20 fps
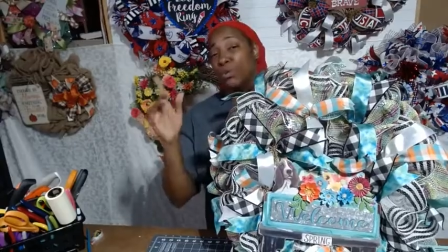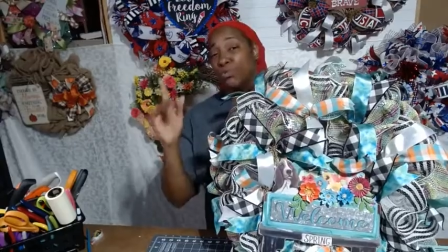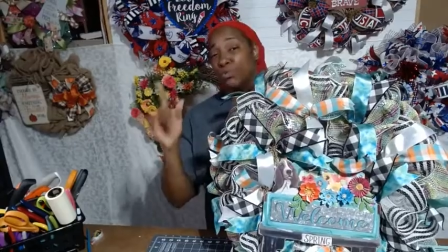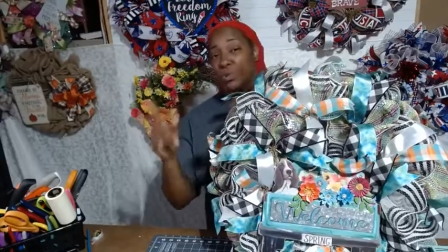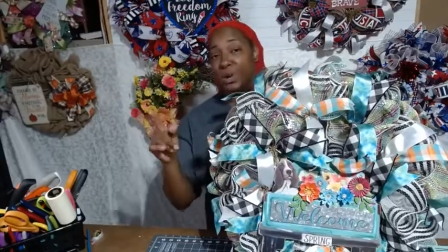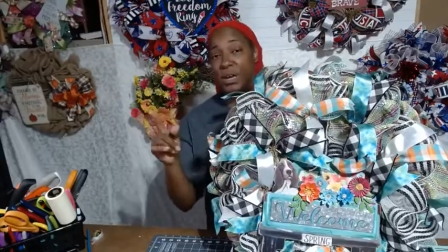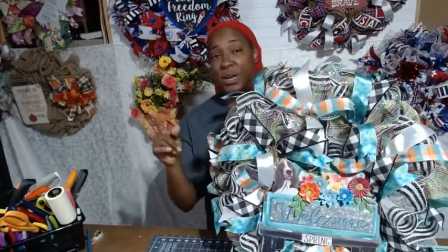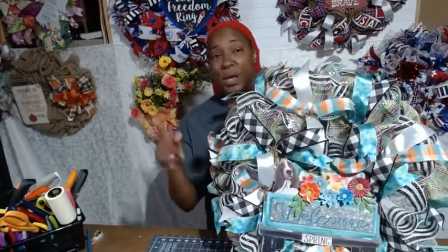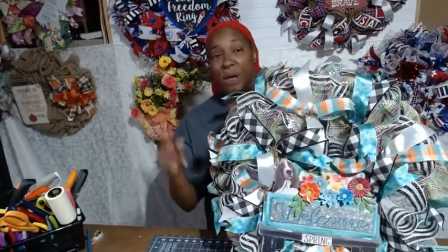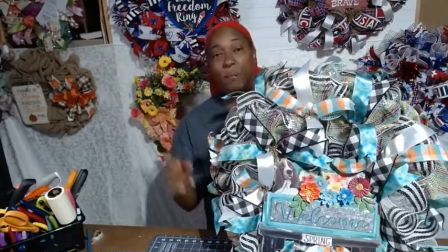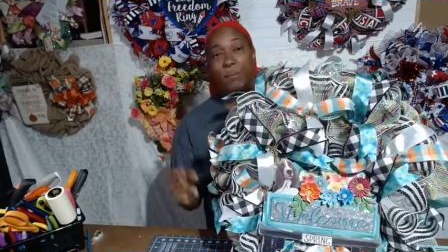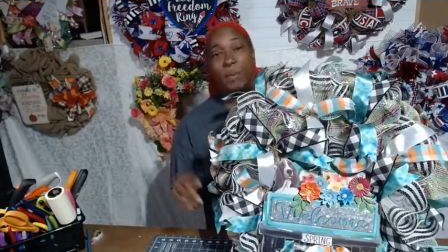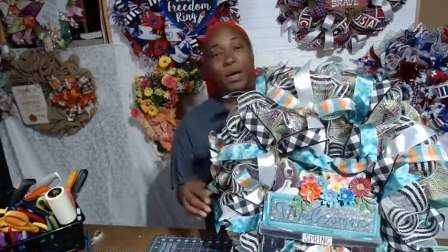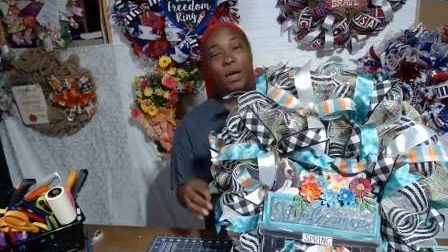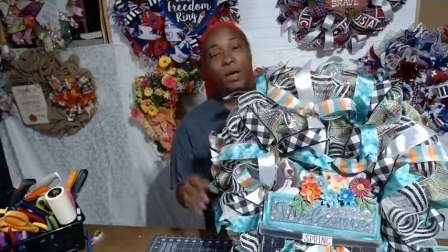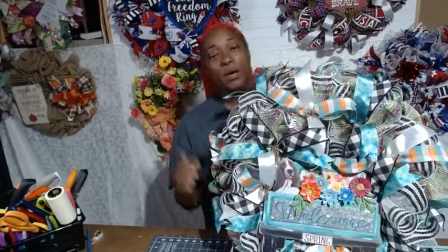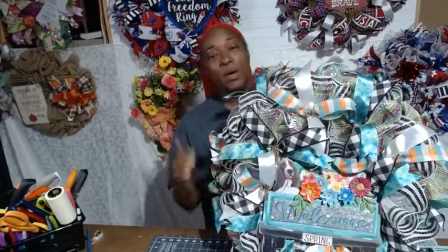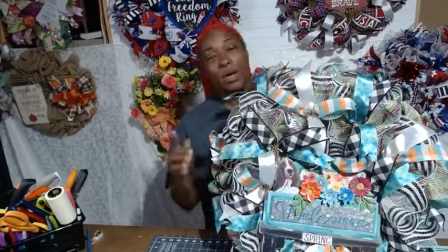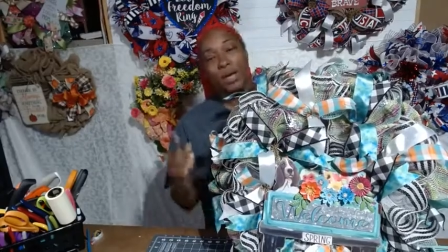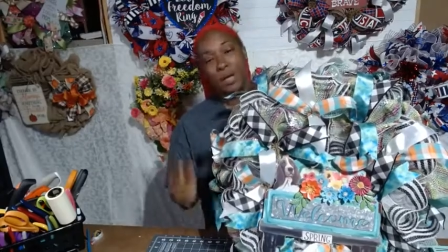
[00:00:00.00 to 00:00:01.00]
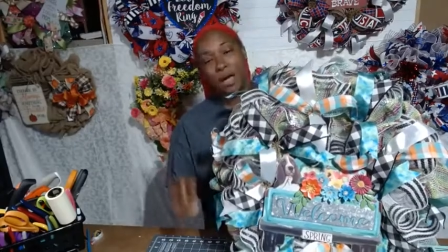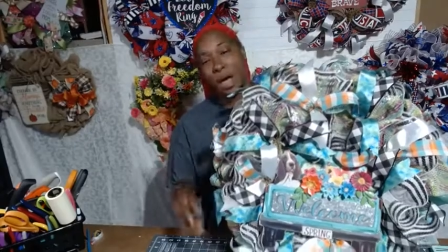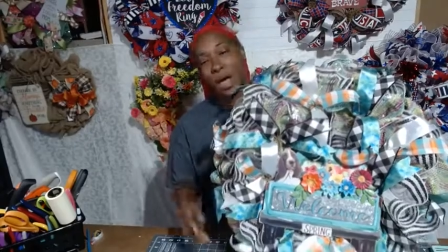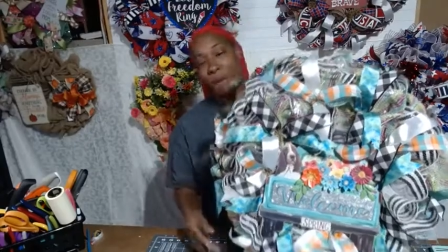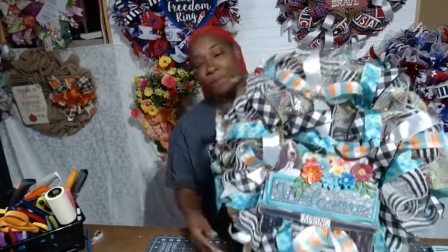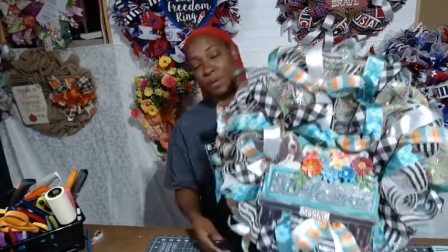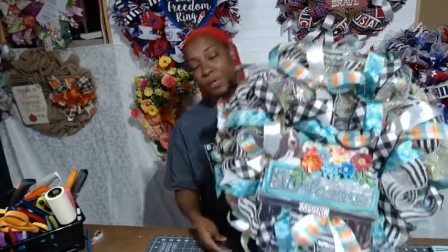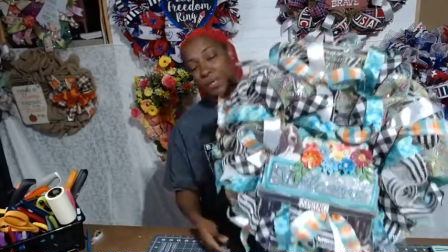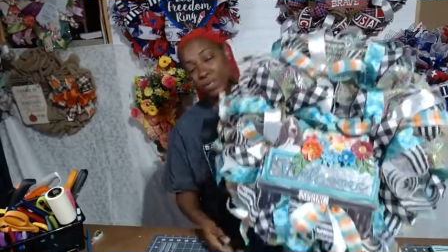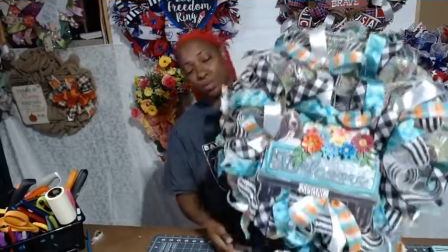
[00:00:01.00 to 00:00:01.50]
ring that bell, and
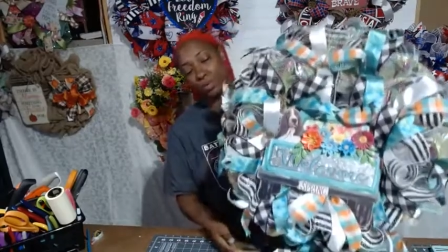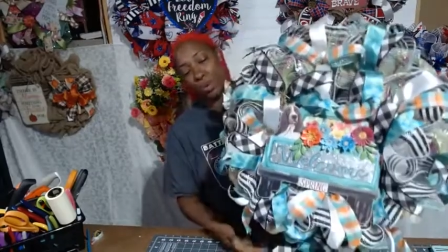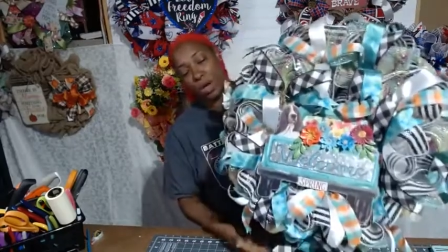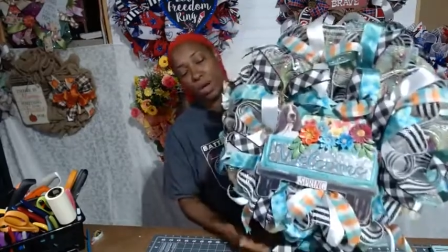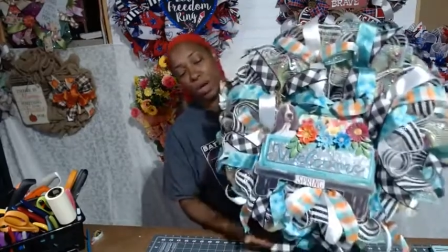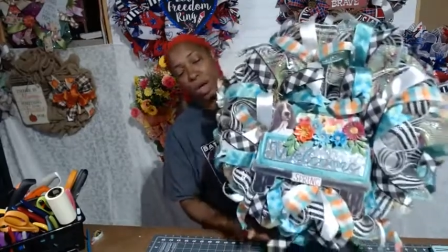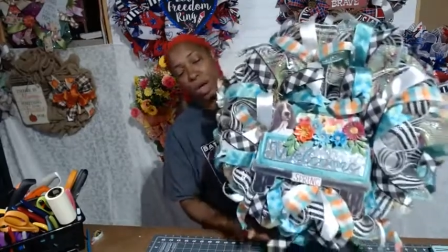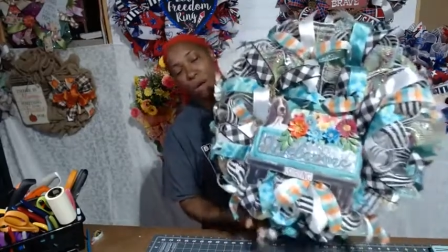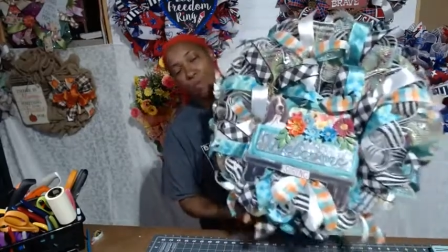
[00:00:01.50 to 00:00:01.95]
comment as well.